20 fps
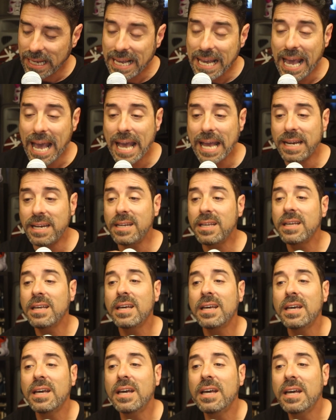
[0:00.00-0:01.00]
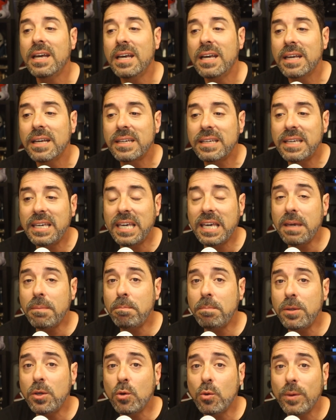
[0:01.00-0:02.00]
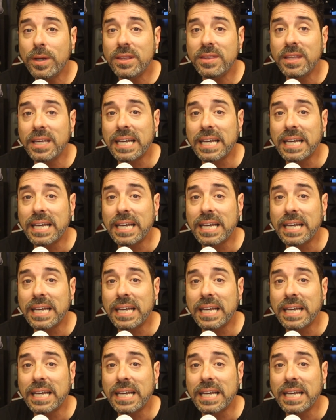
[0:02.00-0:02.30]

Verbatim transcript: can keep you in